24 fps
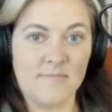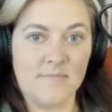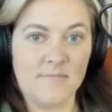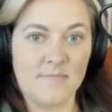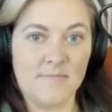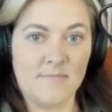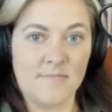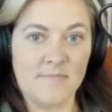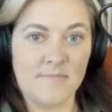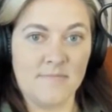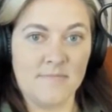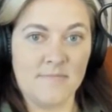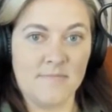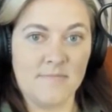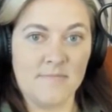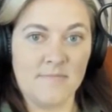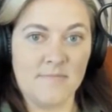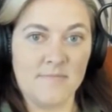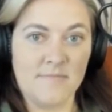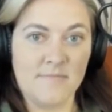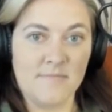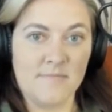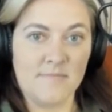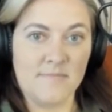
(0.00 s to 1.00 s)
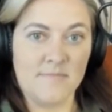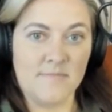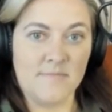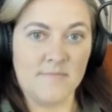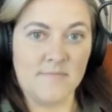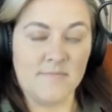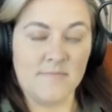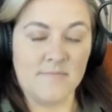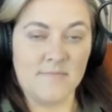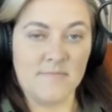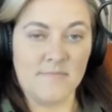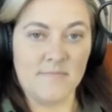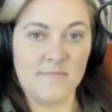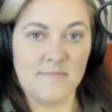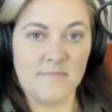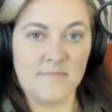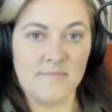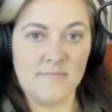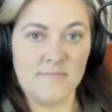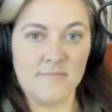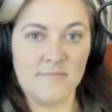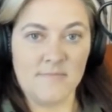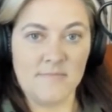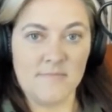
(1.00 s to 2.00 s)

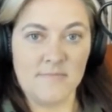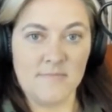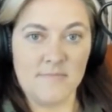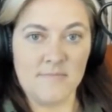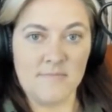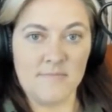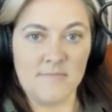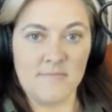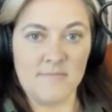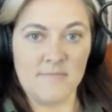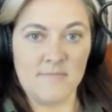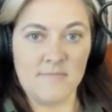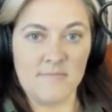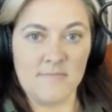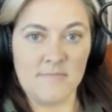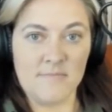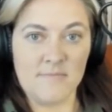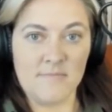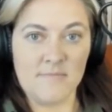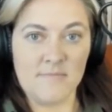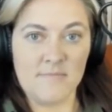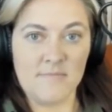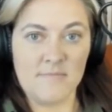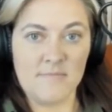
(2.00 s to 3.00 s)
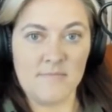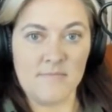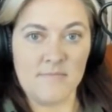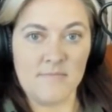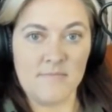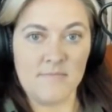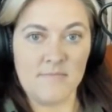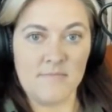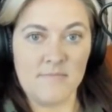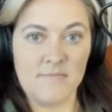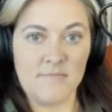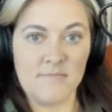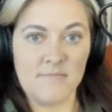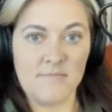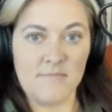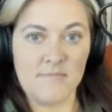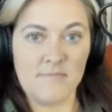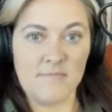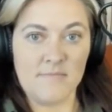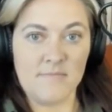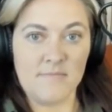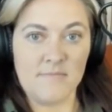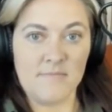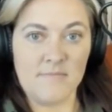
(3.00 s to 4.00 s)

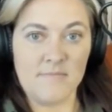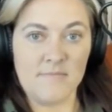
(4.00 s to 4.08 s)
The person shown says nothing.